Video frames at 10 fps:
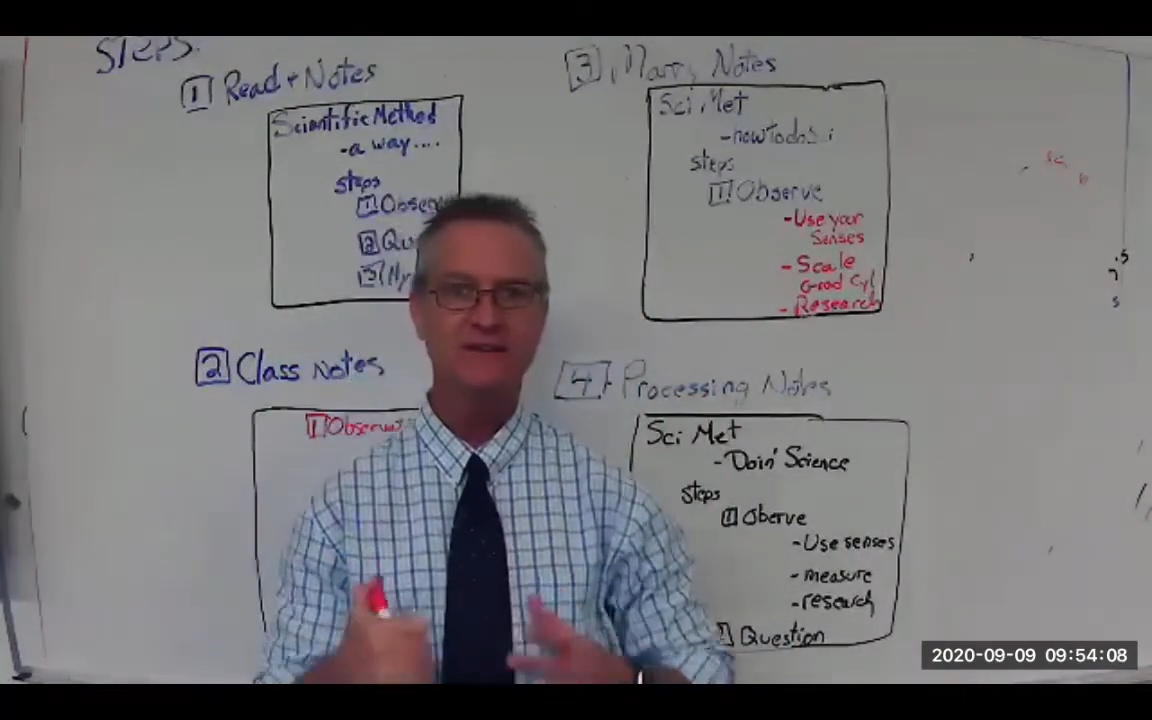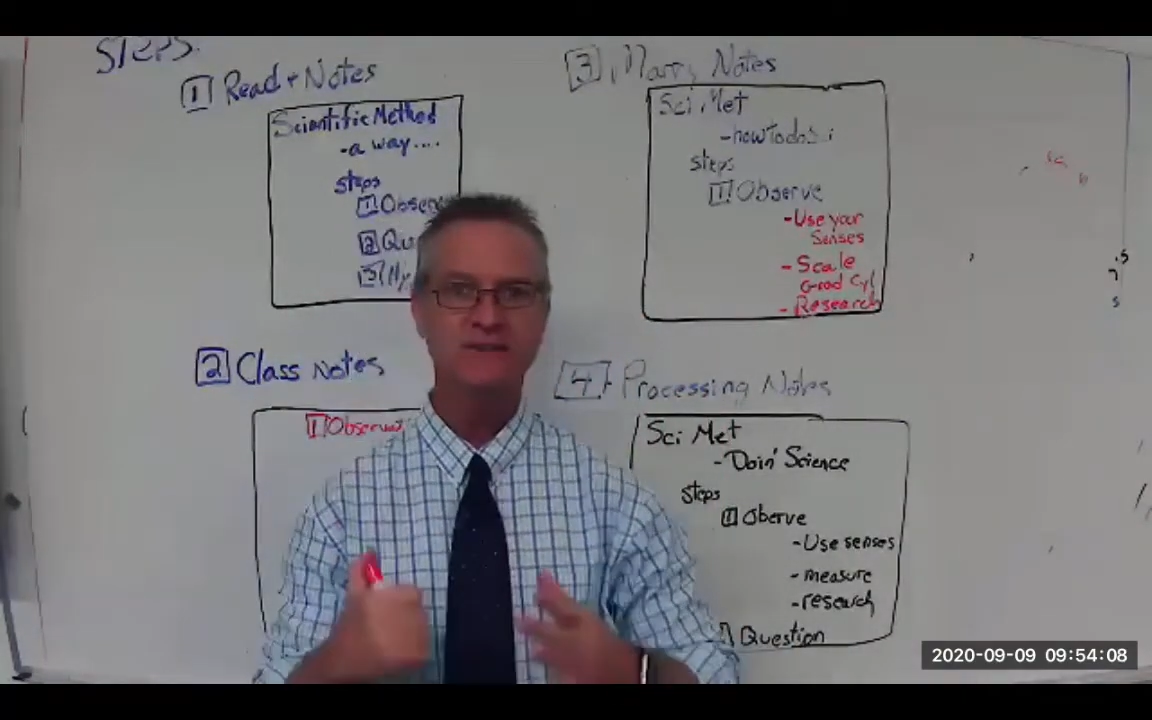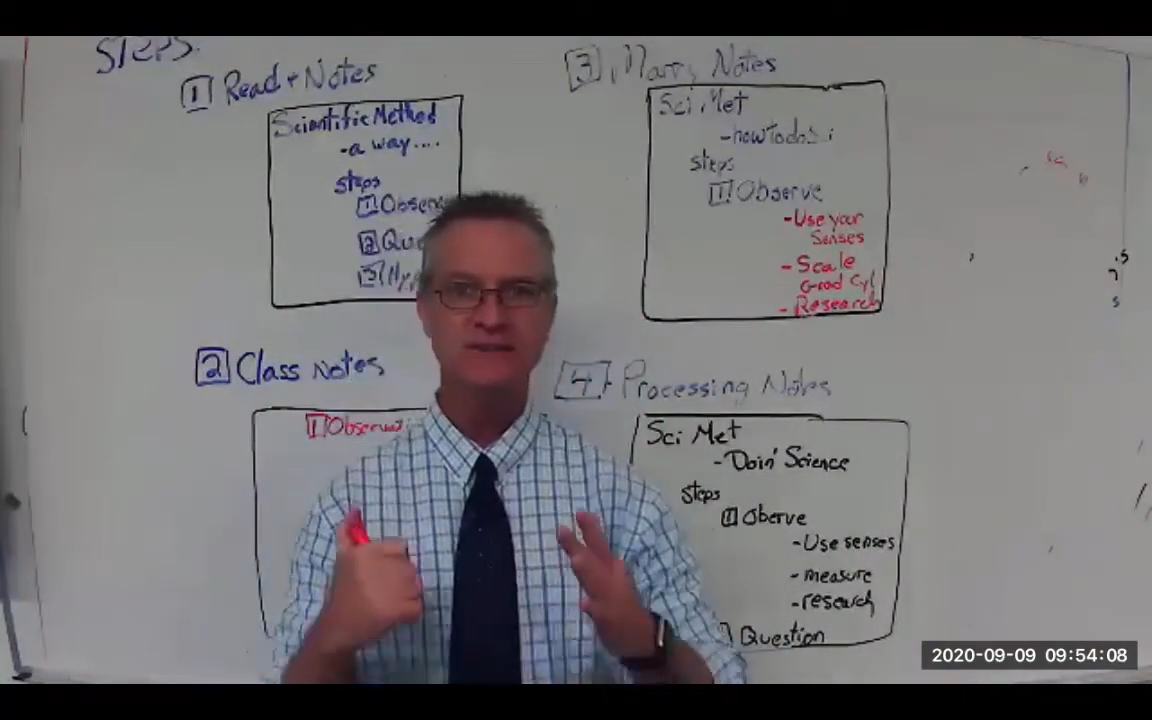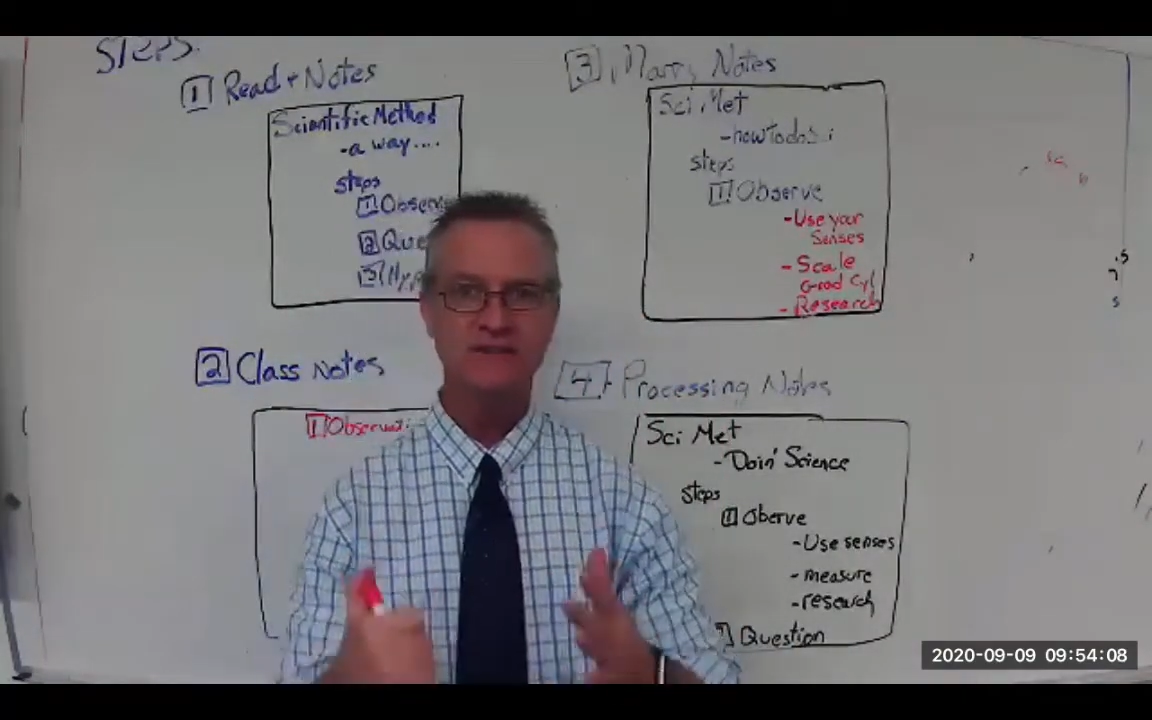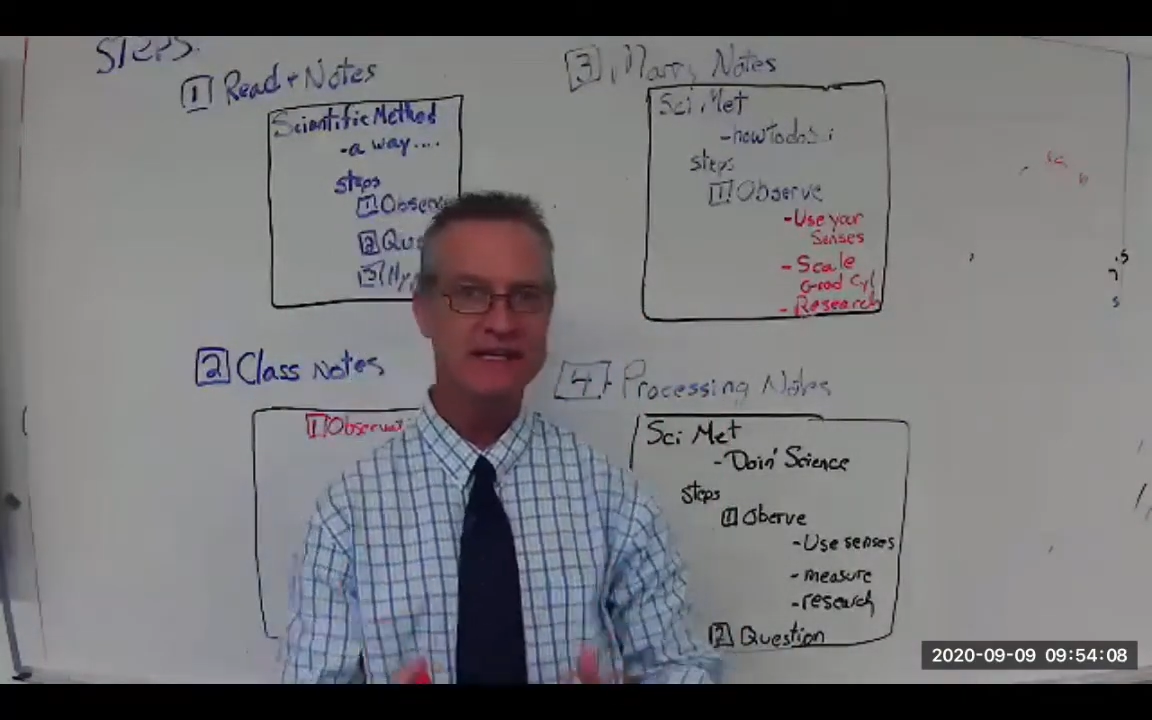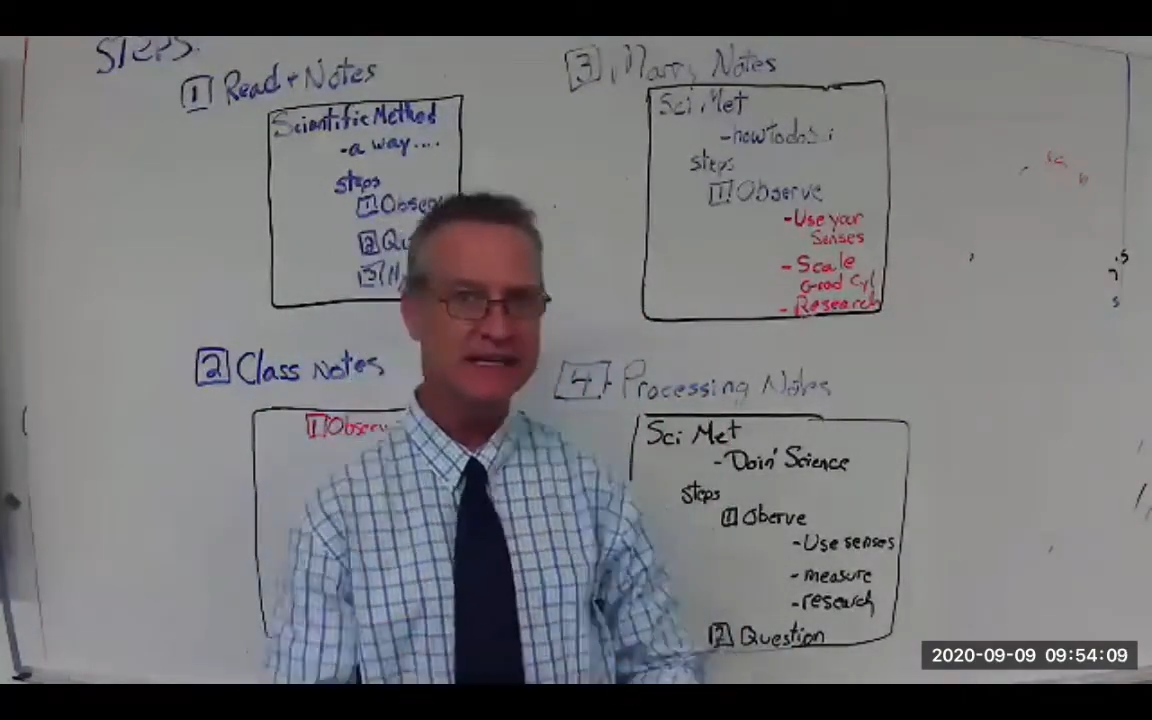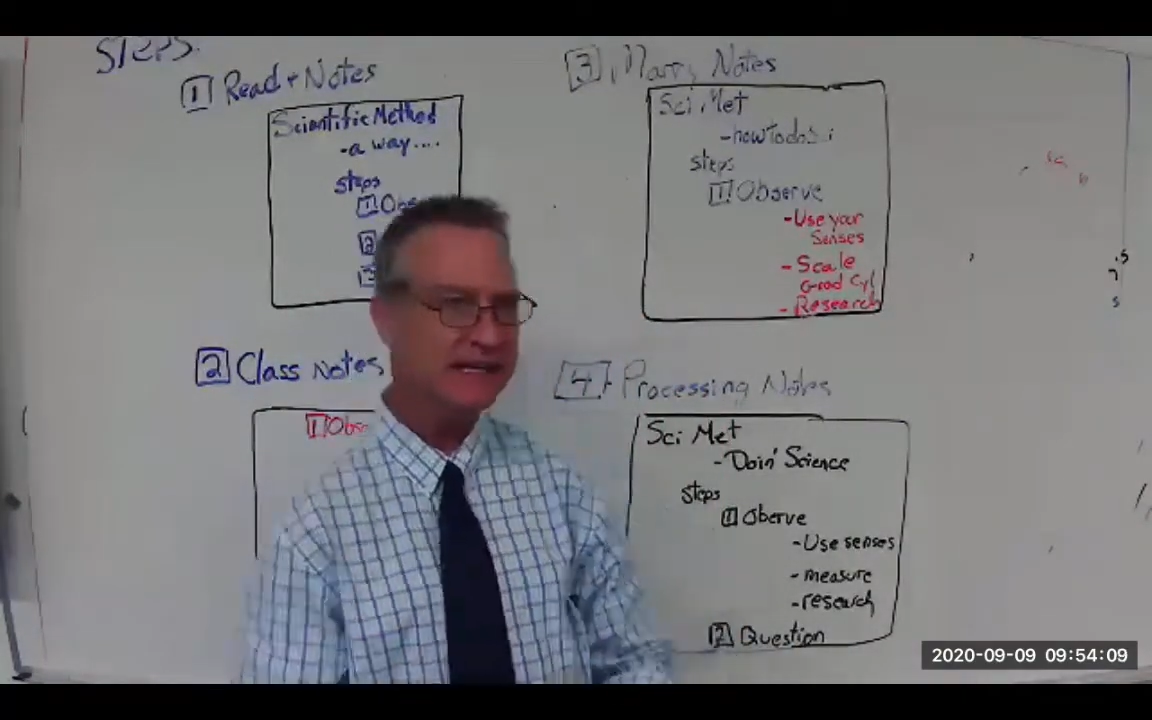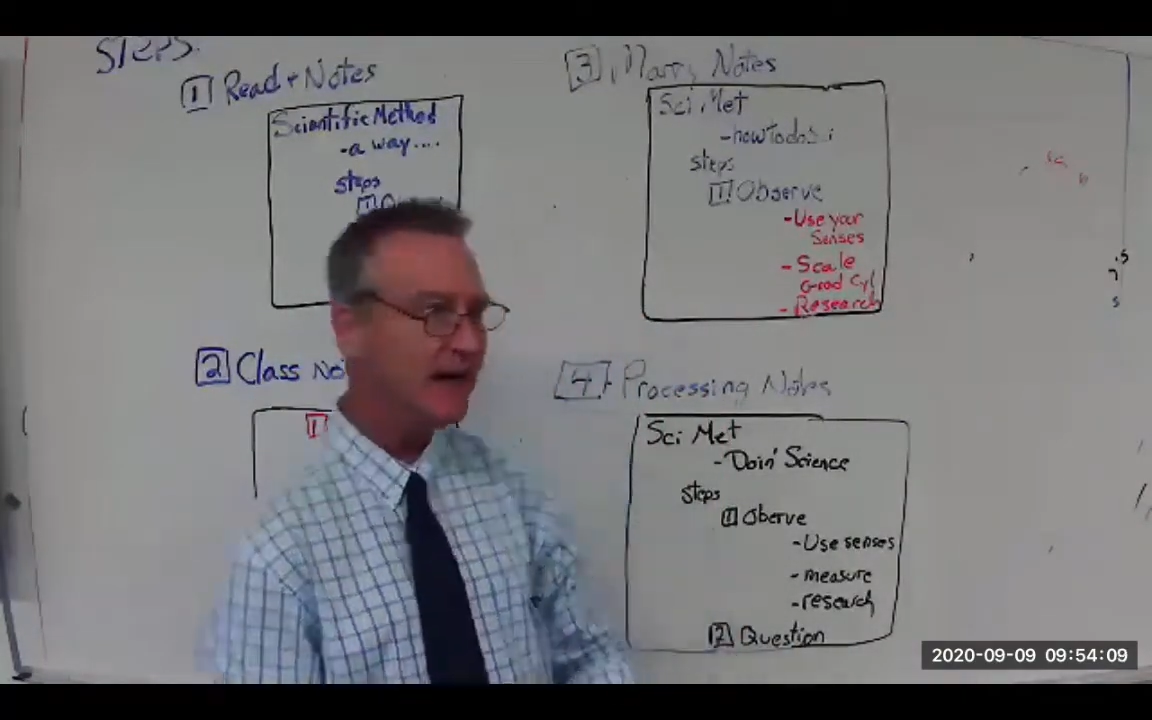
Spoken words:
to see,